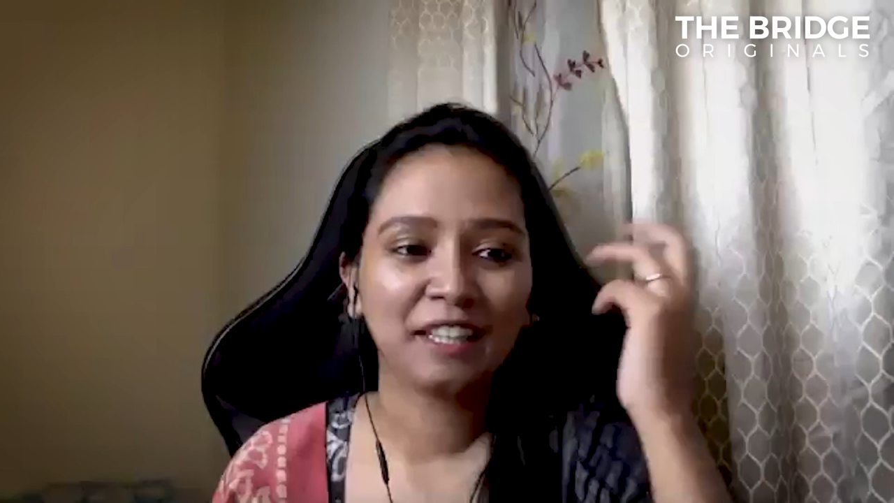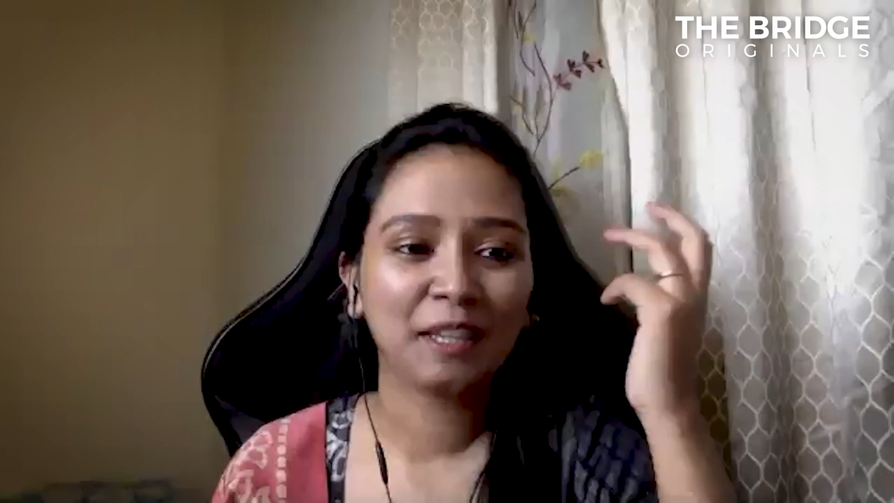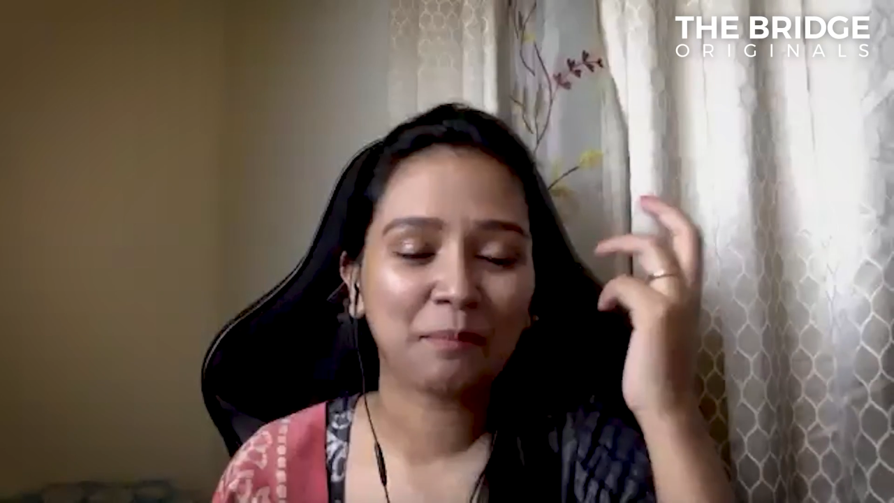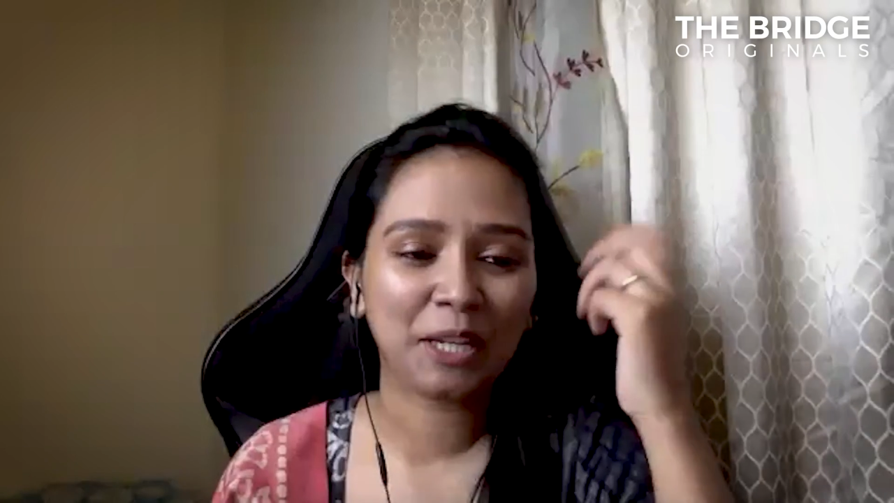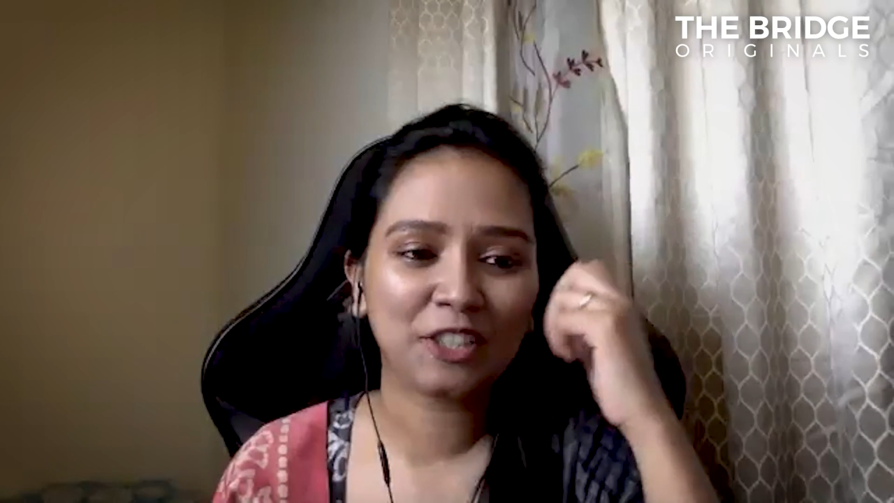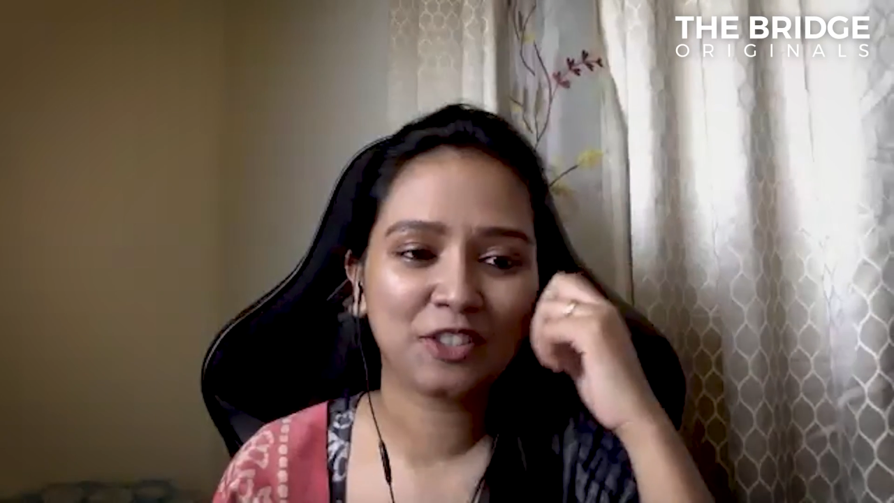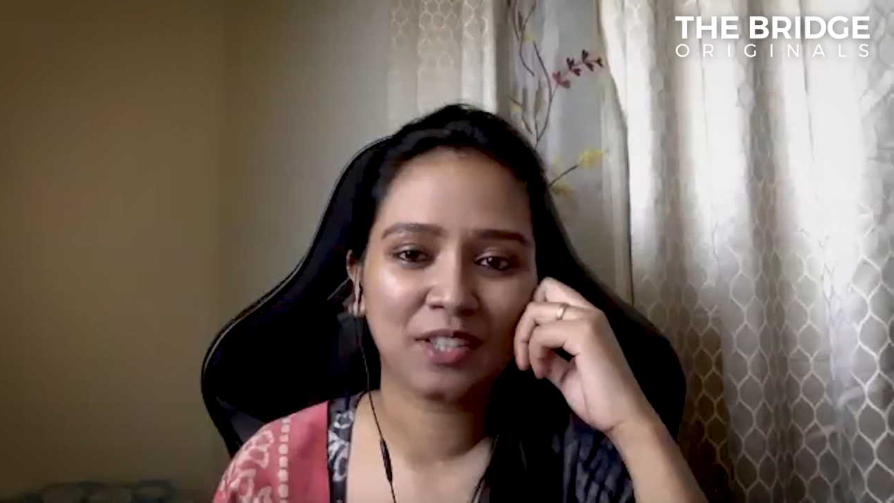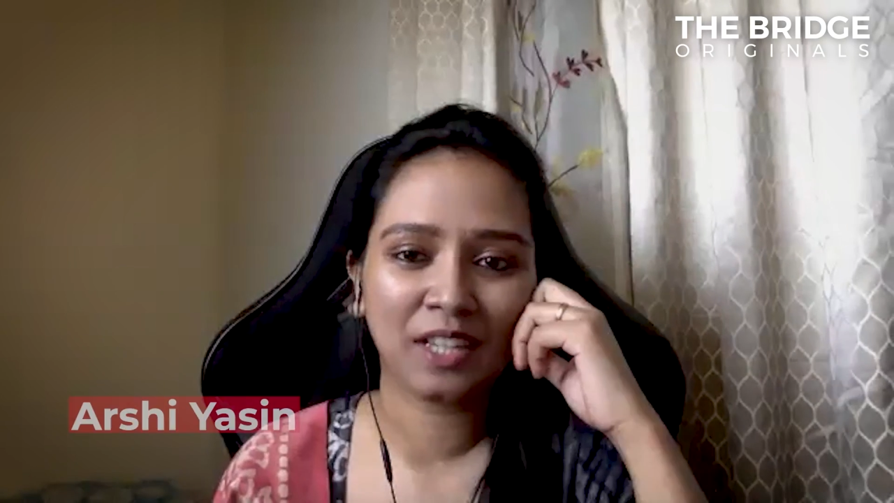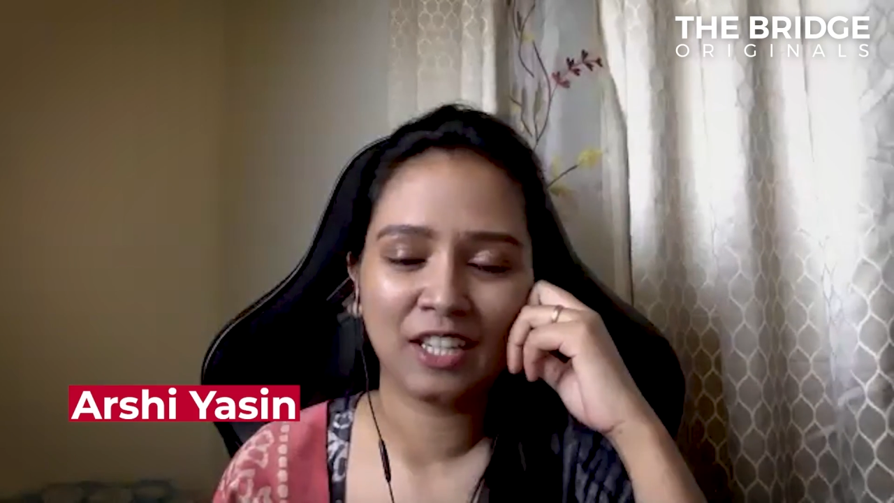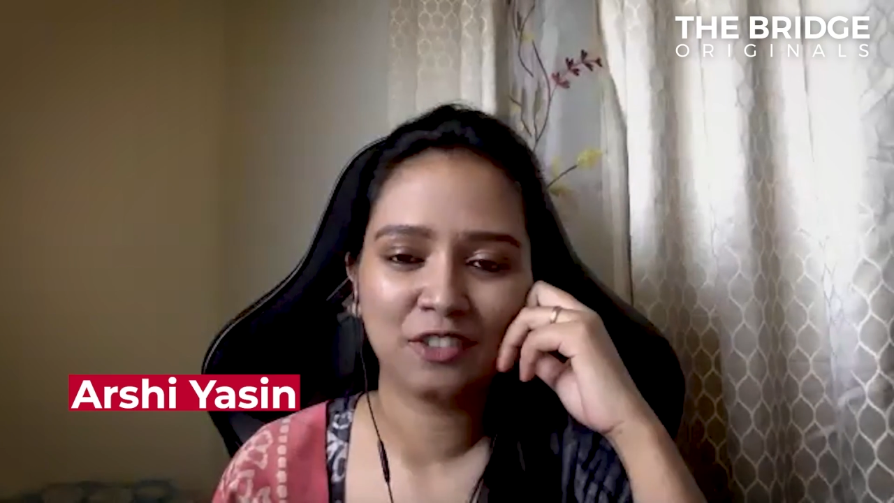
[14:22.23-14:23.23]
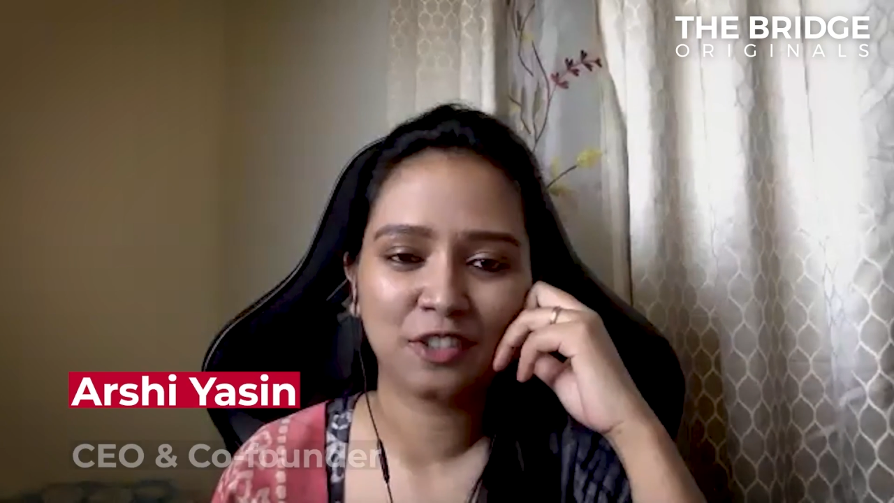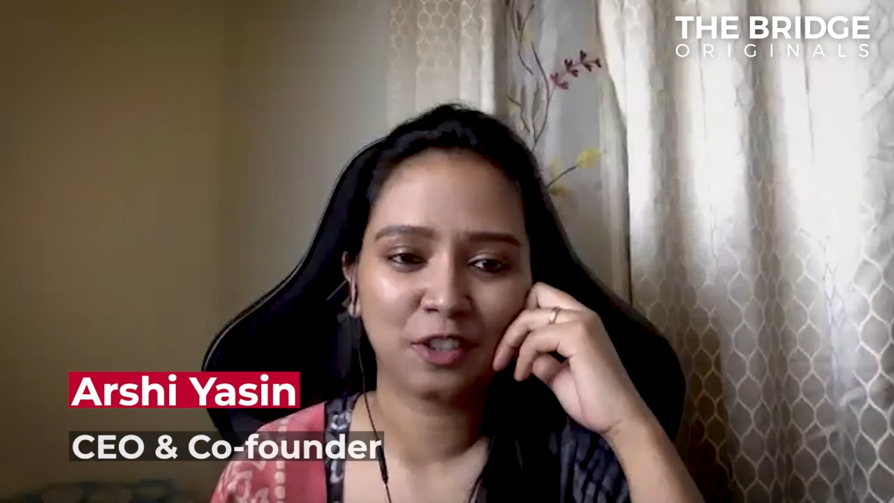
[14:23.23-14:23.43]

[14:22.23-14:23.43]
the biggest change,